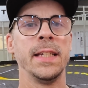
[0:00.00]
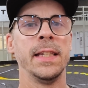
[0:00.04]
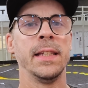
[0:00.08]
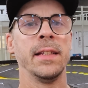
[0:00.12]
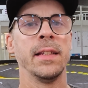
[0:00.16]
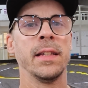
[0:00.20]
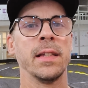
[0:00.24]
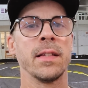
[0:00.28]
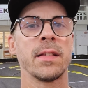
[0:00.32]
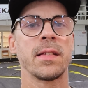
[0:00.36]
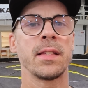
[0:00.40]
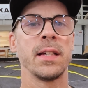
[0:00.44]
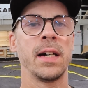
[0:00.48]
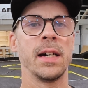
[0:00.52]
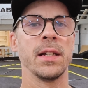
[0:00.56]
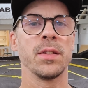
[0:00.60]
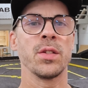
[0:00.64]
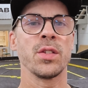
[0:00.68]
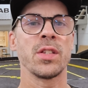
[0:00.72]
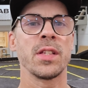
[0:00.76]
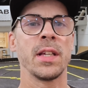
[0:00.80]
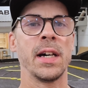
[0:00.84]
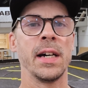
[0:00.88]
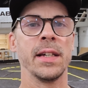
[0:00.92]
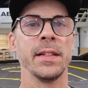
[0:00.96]
leaning
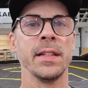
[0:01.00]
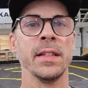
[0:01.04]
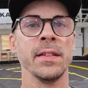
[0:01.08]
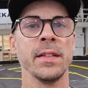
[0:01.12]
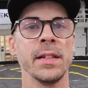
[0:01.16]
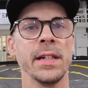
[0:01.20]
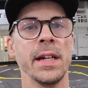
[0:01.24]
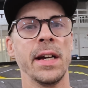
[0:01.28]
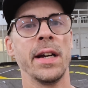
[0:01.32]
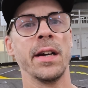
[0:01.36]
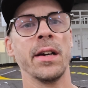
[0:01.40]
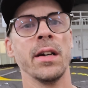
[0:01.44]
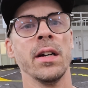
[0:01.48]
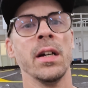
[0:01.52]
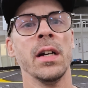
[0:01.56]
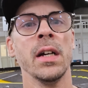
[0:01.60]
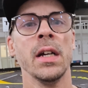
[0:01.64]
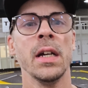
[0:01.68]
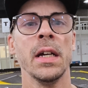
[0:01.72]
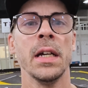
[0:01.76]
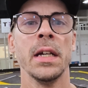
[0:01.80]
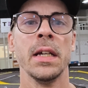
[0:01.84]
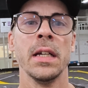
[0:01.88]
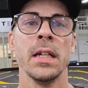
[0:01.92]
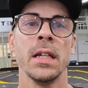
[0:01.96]
side to side in the air
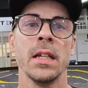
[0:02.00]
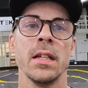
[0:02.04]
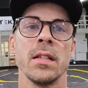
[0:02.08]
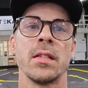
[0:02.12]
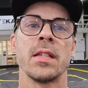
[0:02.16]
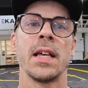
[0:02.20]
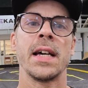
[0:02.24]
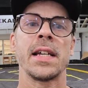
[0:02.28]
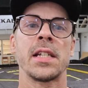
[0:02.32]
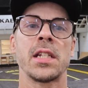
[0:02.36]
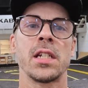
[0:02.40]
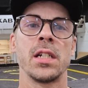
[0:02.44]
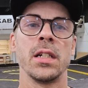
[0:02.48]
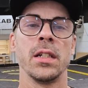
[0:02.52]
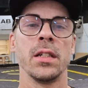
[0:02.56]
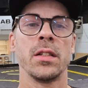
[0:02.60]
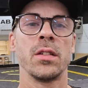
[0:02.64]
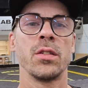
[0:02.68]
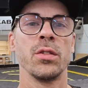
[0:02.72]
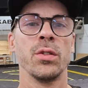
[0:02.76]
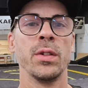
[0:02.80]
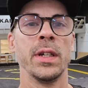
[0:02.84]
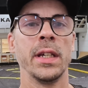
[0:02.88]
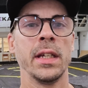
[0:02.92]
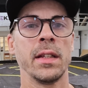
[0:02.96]
is actually
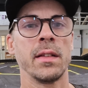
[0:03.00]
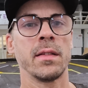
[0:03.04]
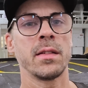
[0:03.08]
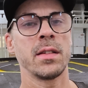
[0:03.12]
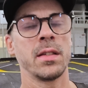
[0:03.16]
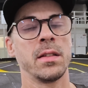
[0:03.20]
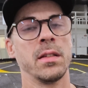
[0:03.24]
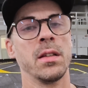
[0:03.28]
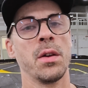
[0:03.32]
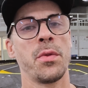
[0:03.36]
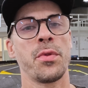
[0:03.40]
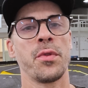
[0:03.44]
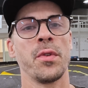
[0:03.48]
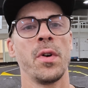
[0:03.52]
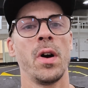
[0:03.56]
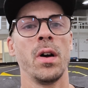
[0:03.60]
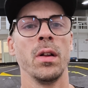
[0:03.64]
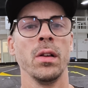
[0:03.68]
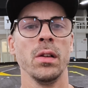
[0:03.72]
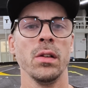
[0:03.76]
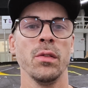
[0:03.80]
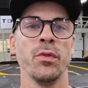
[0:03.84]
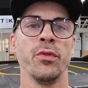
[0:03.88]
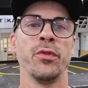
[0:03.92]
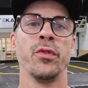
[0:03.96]
to hit the
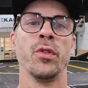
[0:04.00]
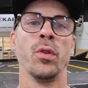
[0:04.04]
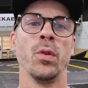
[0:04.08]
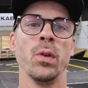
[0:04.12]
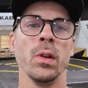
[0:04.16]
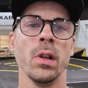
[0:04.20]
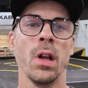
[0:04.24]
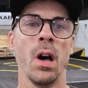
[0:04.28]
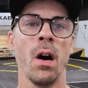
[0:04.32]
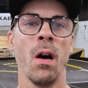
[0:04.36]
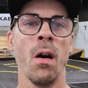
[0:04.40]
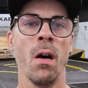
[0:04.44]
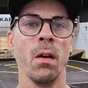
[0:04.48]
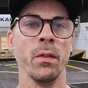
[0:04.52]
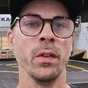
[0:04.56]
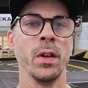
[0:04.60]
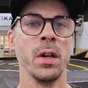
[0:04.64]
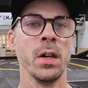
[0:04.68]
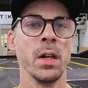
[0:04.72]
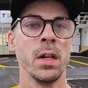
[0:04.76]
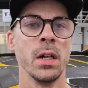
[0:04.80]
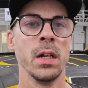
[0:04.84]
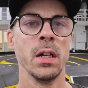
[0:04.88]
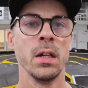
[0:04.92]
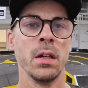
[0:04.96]
throttle full on.
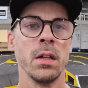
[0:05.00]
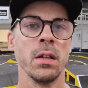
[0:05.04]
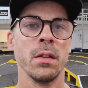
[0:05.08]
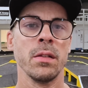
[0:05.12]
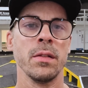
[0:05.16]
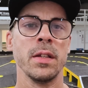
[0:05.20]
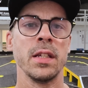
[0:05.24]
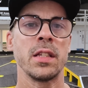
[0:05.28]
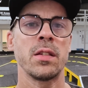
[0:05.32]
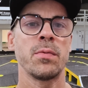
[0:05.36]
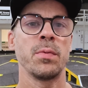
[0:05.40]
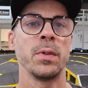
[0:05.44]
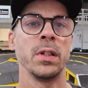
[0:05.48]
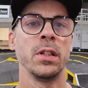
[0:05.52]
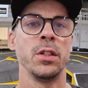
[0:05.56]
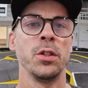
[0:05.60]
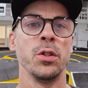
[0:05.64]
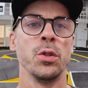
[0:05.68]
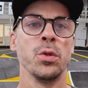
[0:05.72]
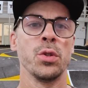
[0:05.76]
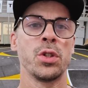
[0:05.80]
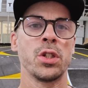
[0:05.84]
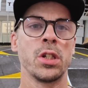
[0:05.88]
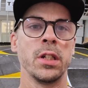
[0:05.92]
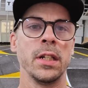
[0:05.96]
This will
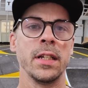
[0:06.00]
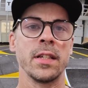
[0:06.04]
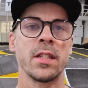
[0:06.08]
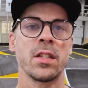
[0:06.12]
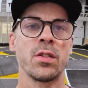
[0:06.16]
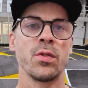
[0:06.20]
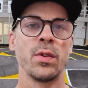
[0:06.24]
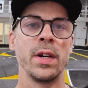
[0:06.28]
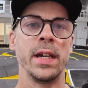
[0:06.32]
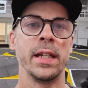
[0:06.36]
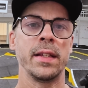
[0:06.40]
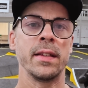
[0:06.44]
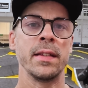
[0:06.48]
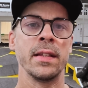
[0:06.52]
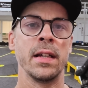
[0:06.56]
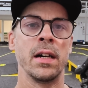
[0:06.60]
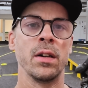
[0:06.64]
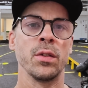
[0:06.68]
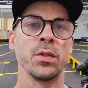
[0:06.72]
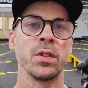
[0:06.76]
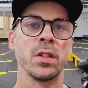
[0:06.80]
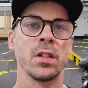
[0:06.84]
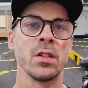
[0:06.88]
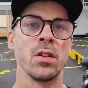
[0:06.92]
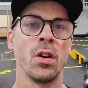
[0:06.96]
usually straighten
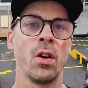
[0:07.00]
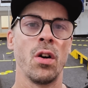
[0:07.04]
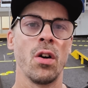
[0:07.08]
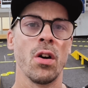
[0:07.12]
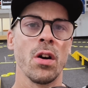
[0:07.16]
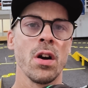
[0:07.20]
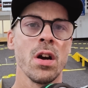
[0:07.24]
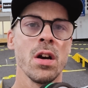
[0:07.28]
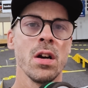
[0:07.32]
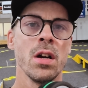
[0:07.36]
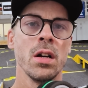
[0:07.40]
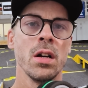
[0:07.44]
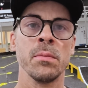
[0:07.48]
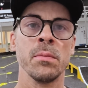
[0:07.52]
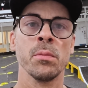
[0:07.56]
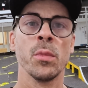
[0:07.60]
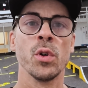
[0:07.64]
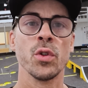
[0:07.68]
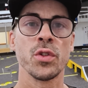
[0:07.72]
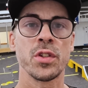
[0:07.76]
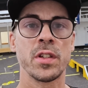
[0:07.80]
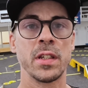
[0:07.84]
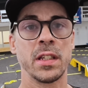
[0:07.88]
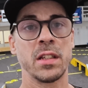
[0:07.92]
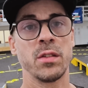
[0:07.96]
out the car, in
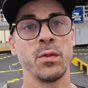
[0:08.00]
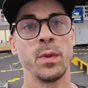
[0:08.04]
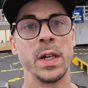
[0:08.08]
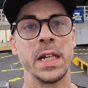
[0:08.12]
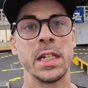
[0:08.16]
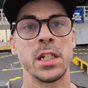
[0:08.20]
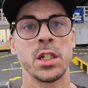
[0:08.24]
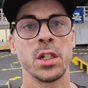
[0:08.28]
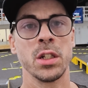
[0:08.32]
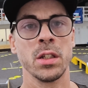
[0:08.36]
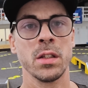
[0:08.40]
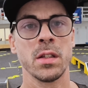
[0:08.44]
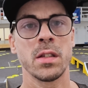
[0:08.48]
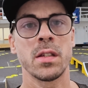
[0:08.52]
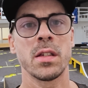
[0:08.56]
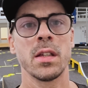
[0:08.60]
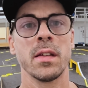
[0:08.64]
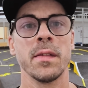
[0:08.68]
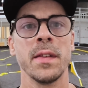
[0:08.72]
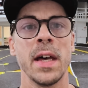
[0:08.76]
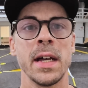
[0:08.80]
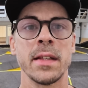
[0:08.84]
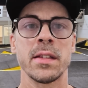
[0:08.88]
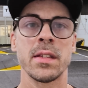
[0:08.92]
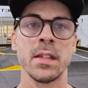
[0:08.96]
most situations
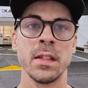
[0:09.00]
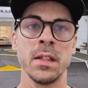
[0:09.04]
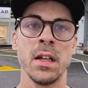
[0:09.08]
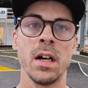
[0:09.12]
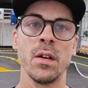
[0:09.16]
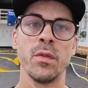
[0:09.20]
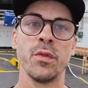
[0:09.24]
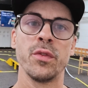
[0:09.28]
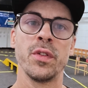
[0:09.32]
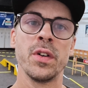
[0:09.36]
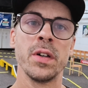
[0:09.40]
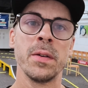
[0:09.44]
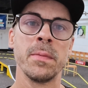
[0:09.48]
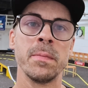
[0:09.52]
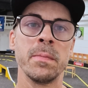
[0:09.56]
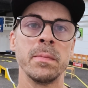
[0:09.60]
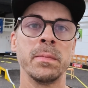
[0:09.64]
that's enough.